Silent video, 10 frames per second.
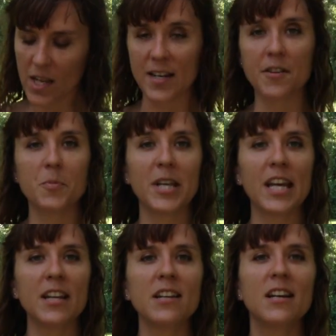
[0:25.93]
Now to
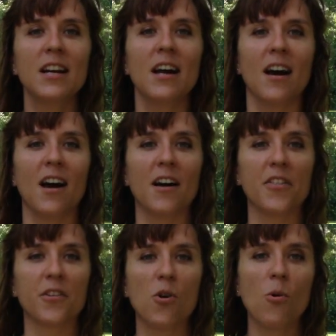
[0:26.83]
begin,
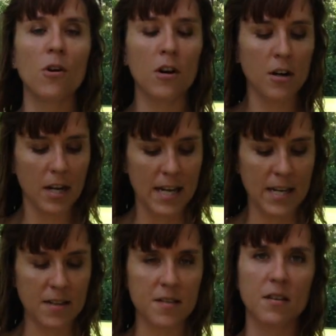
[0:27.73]
the core
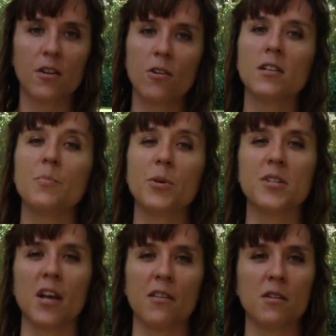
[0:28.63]
is currently put
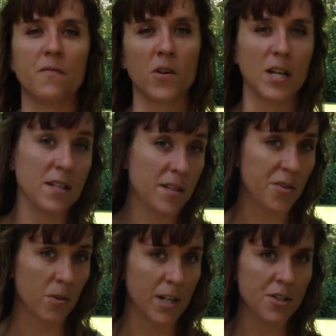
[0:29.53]
together for easy
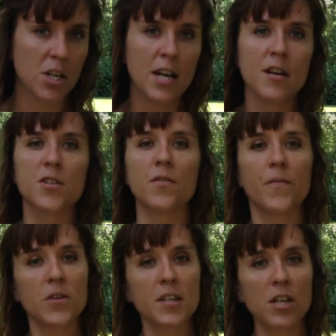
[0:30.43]
storage. So the
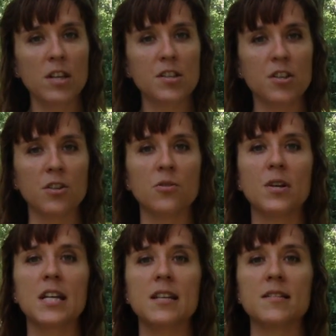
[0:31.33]
first thing you need to do
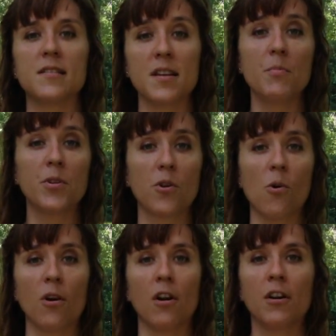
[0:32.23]
is assemble the
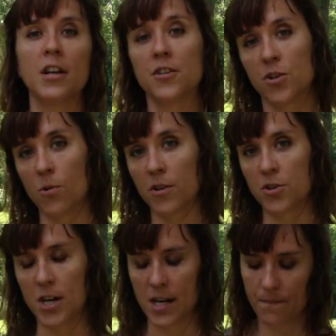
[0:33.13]
core to core the
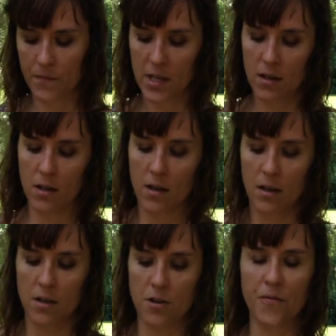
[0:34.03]
tree.
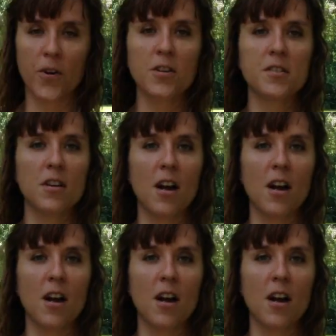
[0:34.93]
You first